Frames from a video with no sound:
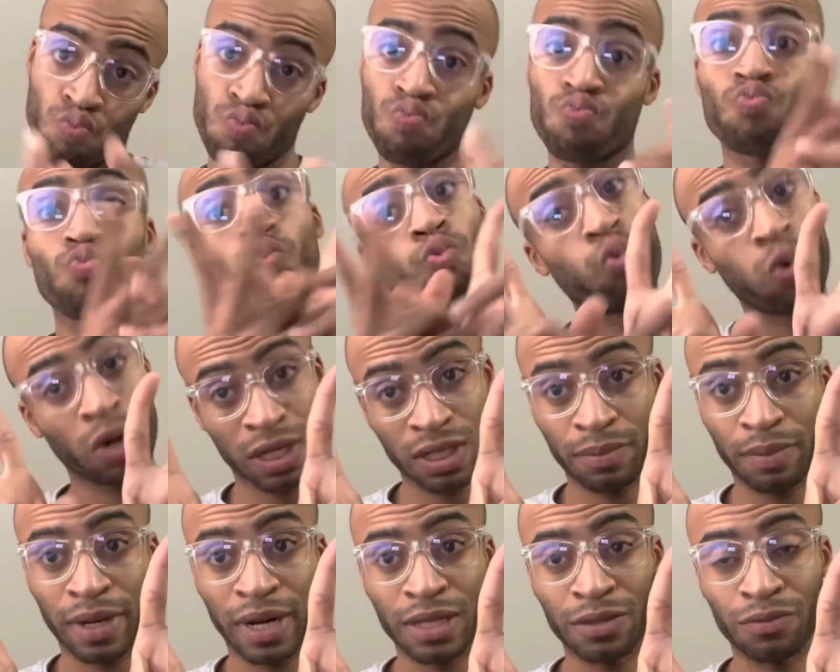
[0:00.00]
What
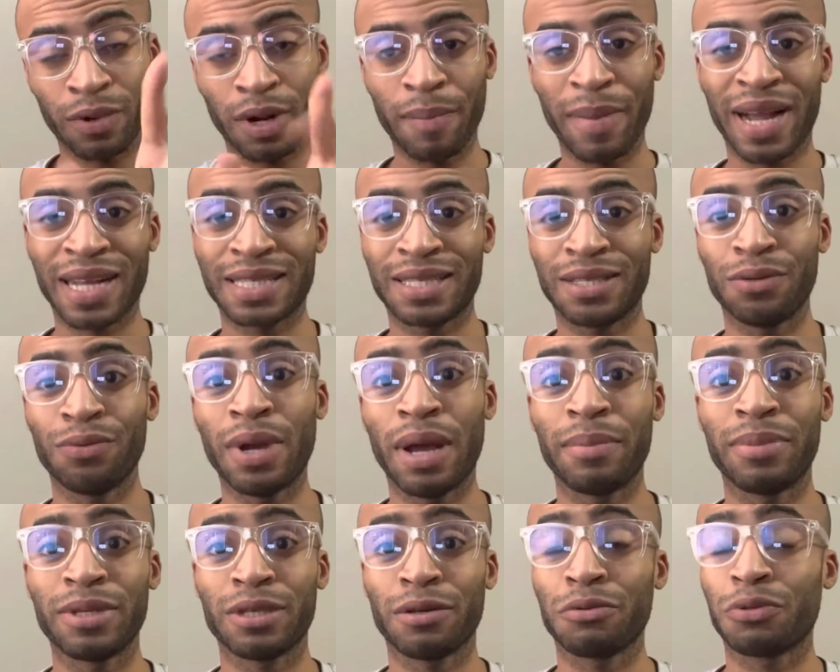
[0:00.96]
is up, you guys? Welcome back to
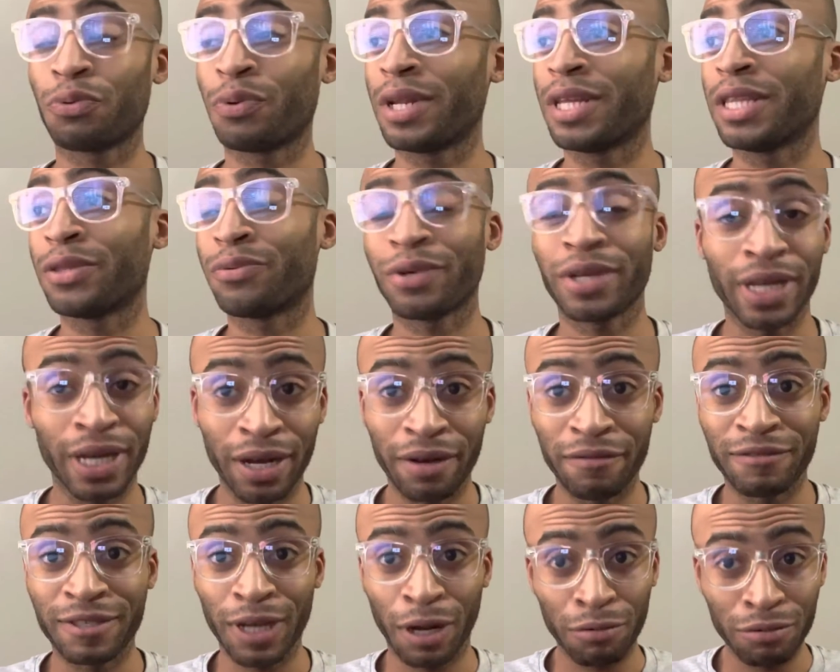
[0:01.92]
episode 23
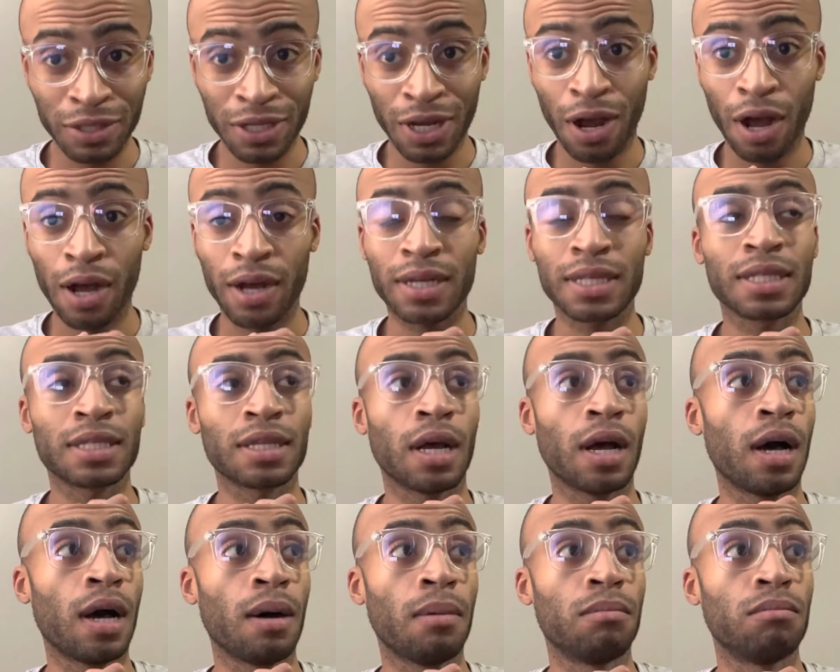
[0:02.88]
of Tone Talks.
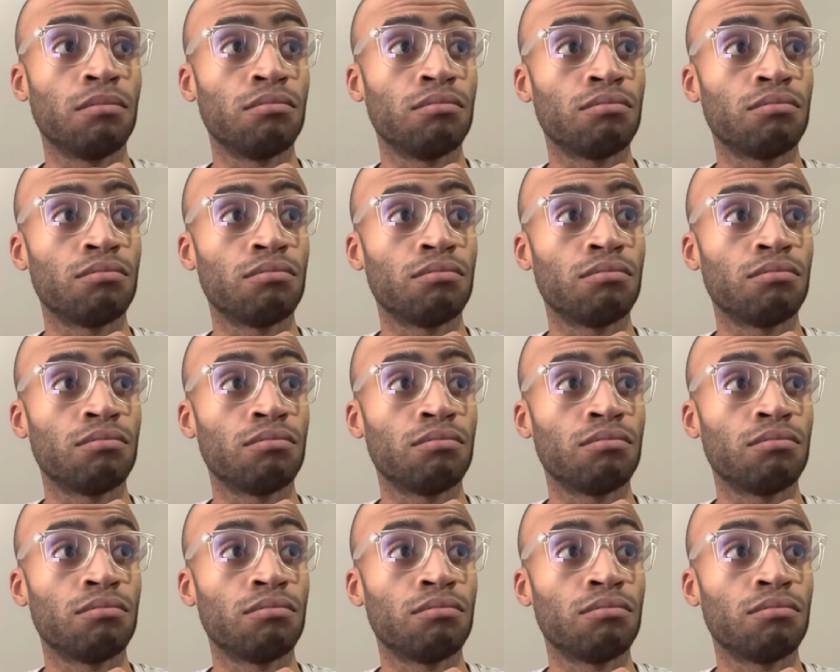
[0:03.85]
I